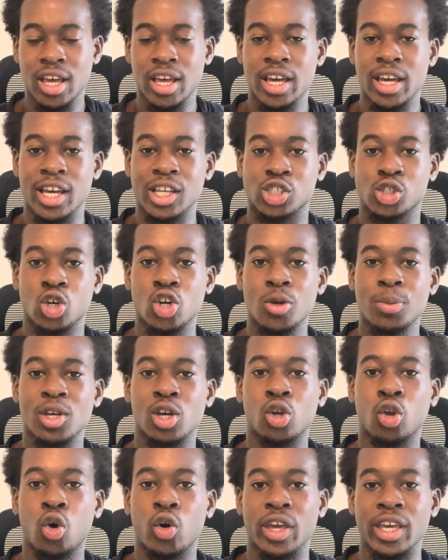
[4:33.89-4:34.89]
it's going to be a
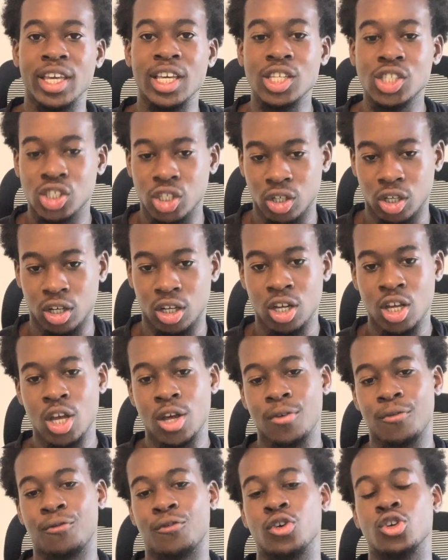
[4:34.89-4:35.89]
lot easier
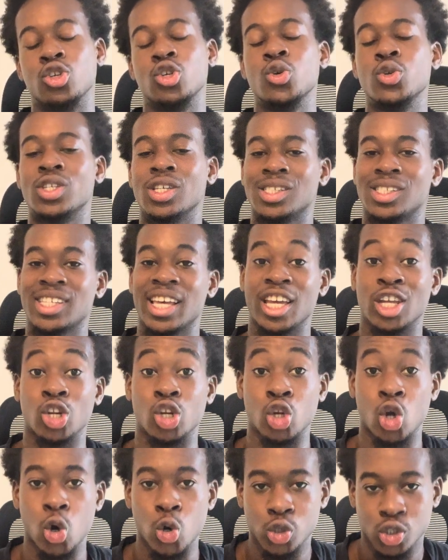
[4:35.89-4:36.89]
for you to say
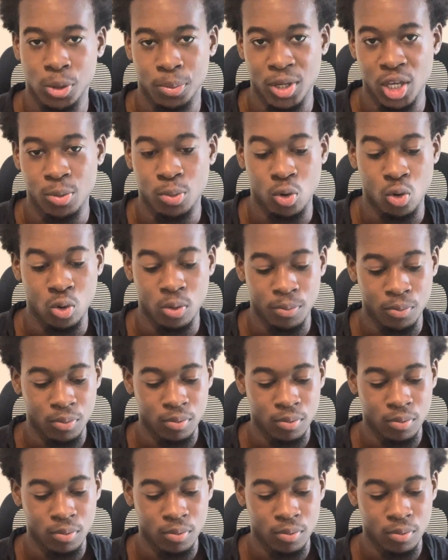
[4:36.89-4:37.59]
no to people.